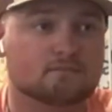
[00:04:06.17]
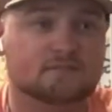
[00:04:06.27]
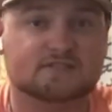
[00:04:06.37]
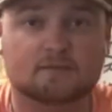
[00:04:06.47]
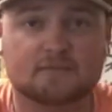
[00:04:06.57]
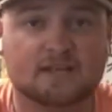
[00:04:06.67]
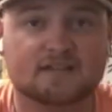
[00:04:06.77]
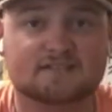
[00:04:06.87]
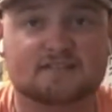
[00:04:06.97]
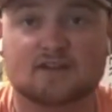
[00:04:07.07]
Some
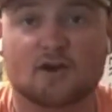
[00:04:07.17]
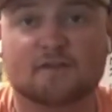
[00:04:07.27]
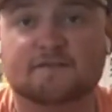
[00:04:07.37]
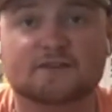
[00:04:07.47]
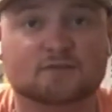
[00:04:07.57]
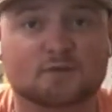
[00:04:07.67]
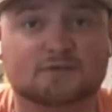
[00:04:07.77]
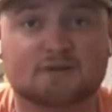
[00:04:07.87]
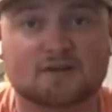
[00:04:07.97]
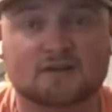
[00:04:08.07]
days artificial works
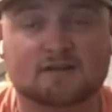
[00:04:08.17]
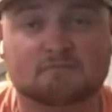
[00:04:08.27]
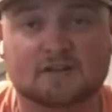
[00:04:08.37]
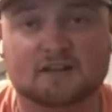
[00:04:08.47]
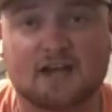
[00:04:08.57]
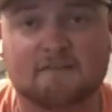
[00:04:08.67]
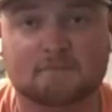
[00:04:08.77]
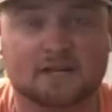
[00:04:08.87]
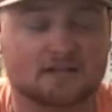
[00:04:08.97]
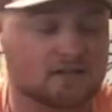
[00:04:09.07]
better than live
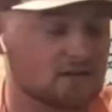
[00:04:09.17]
bait,